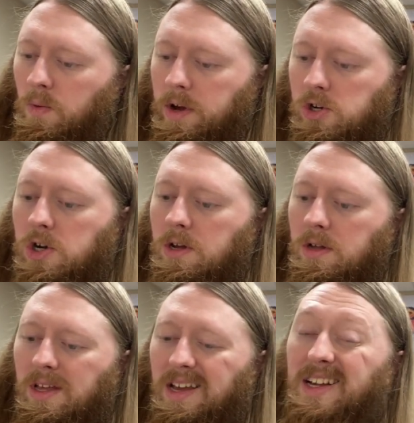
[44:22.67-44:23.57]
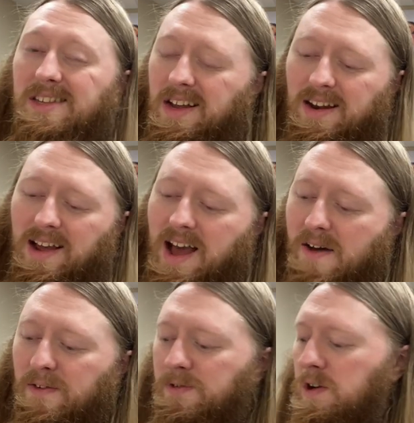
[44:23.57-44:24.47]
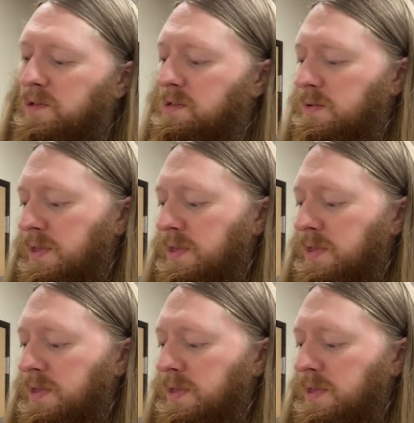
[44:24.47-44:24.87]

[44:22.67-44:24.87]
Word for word: which it didn't have at first.